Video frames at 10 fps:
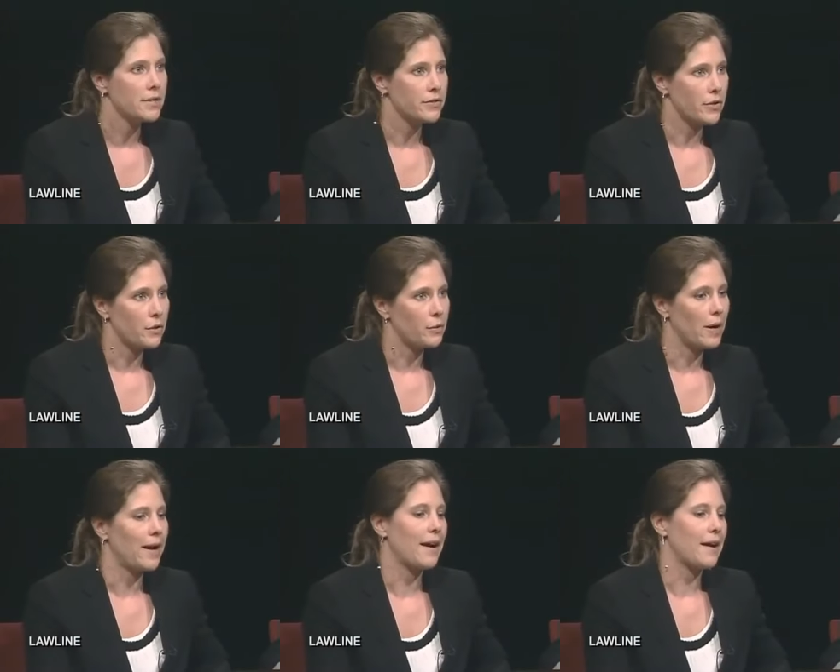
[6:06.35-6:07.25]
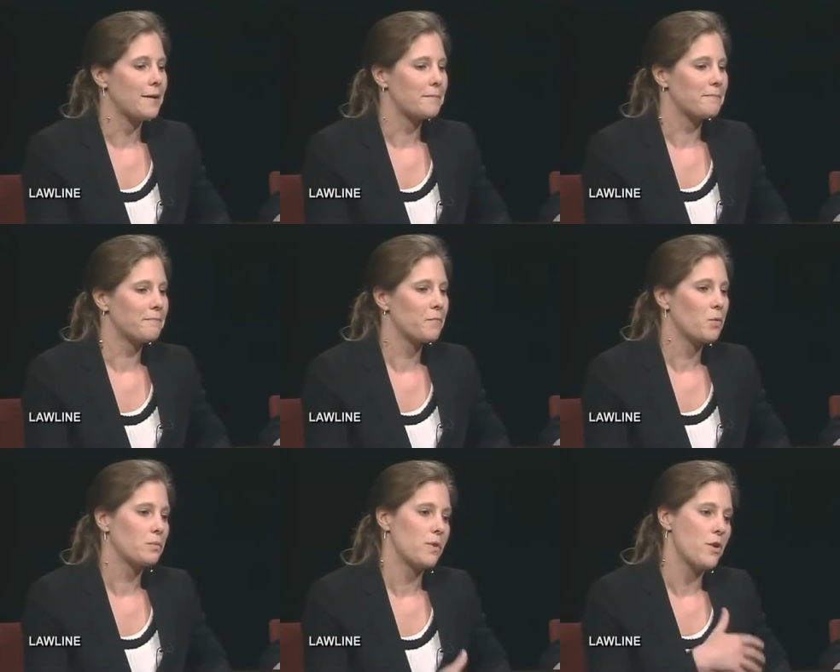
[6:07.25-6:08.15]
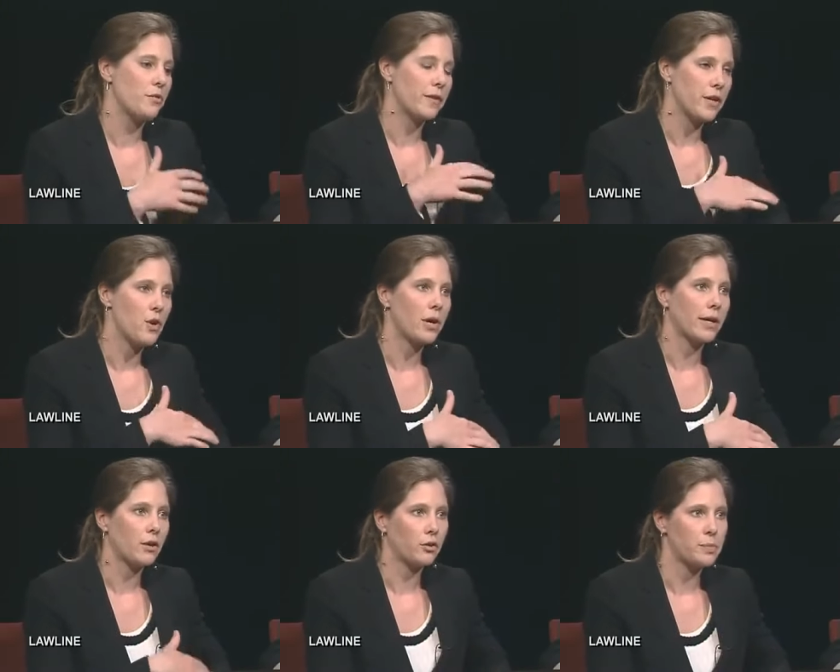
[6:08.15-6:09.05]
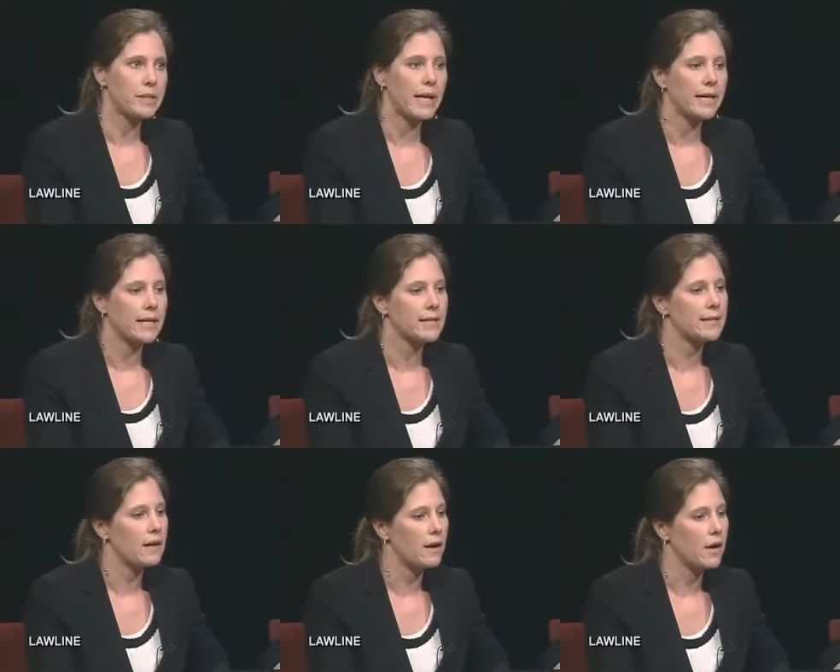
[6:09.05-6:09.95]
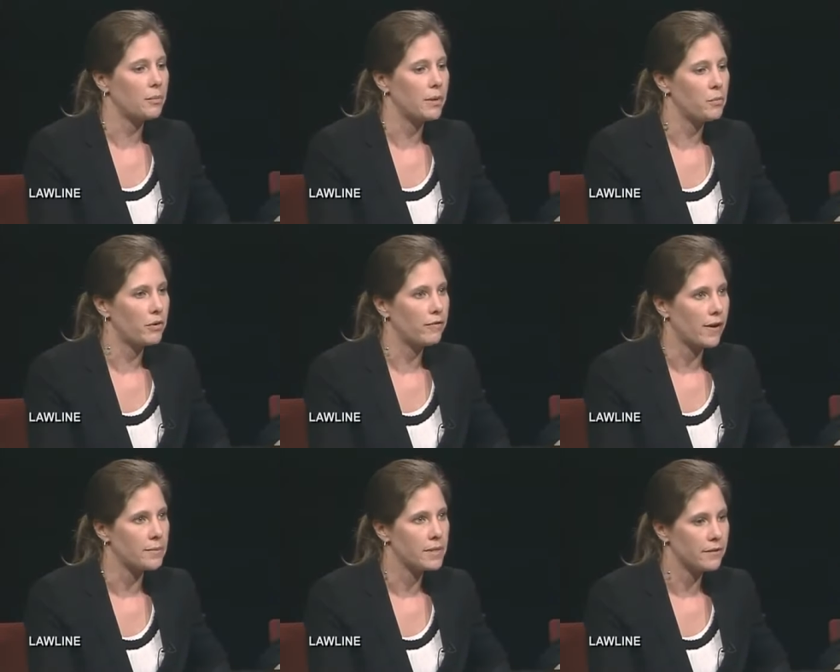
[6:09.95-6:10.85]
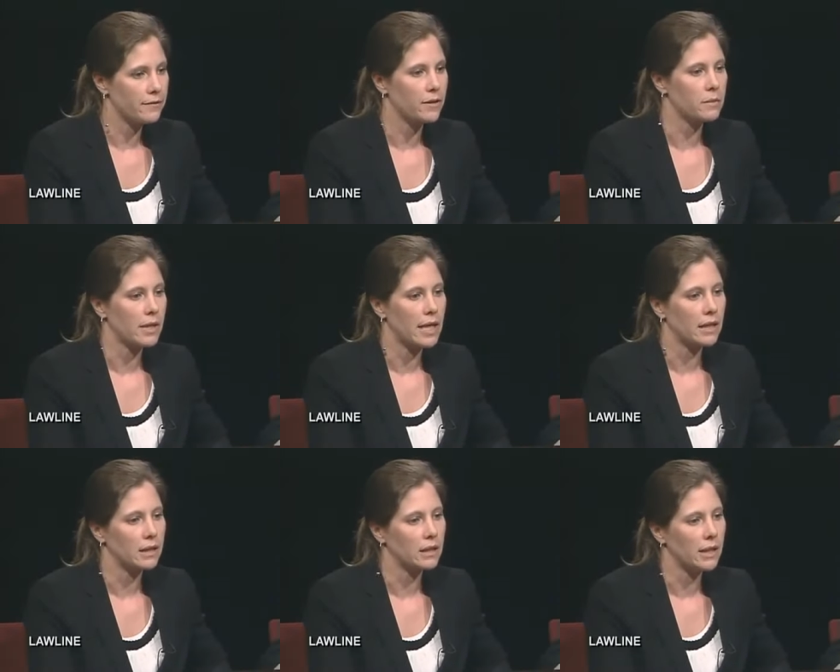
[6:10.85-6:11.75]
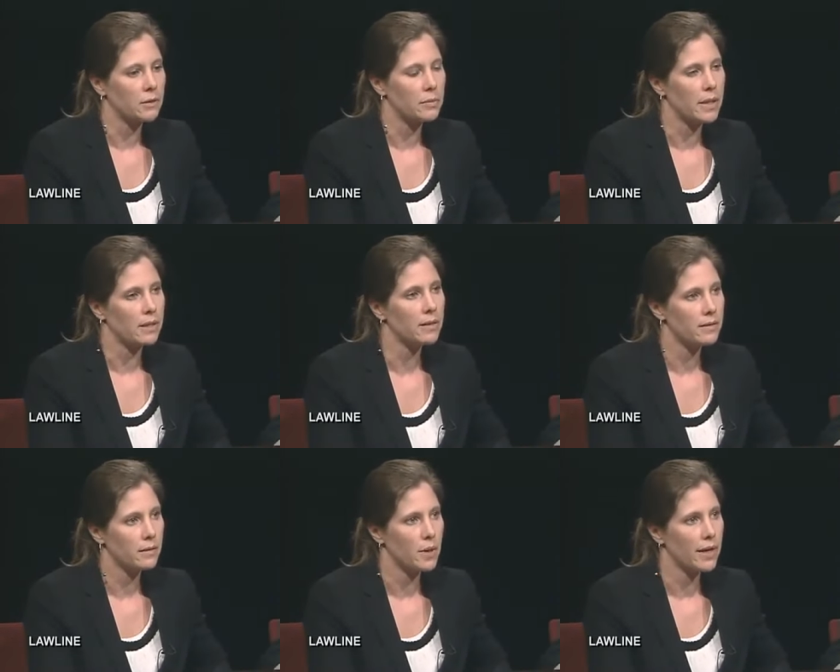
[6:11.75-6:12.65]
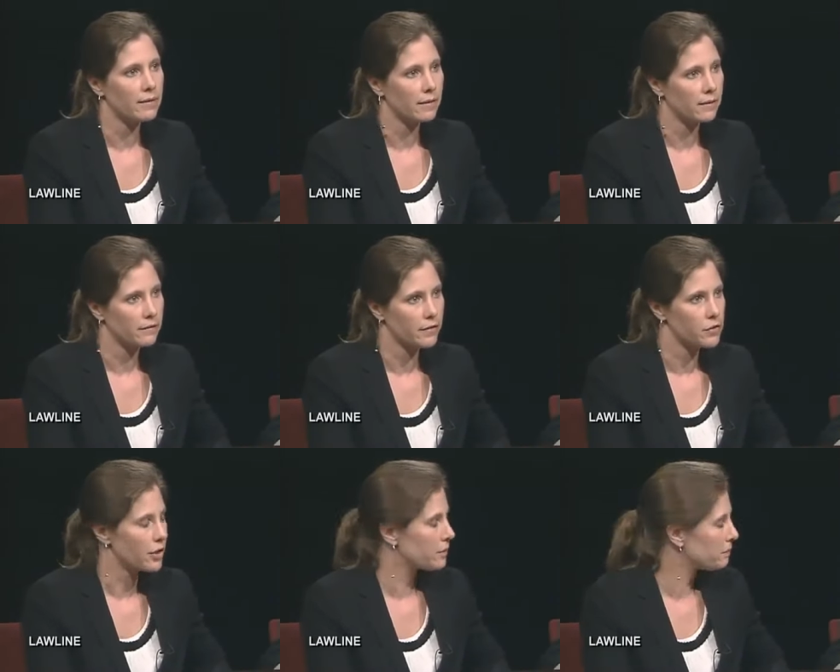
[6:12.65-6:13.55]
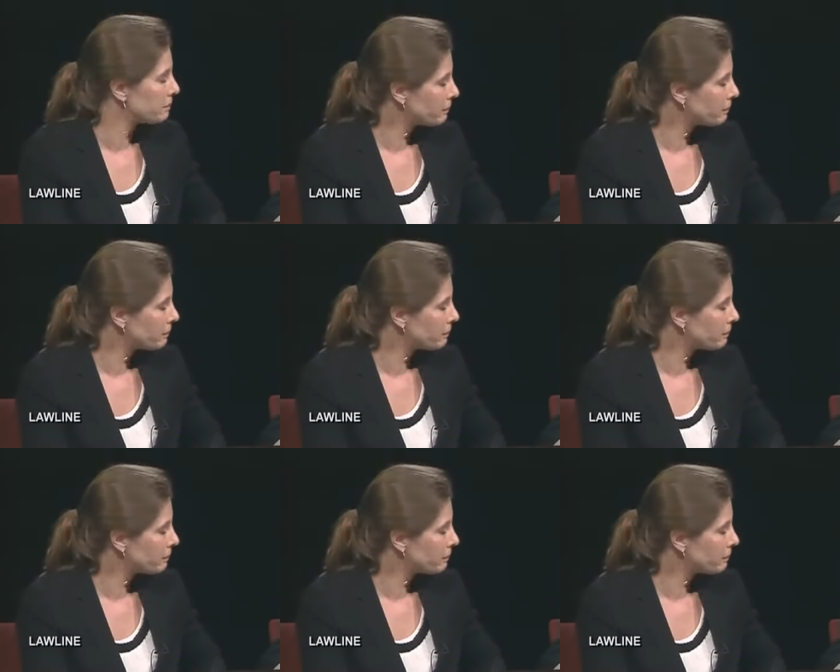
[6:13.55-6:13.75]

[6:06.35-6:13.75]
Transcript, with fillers: So um, NOFA New York and groups like us are helping more farms to farm organically, and that would be the way I think of the future.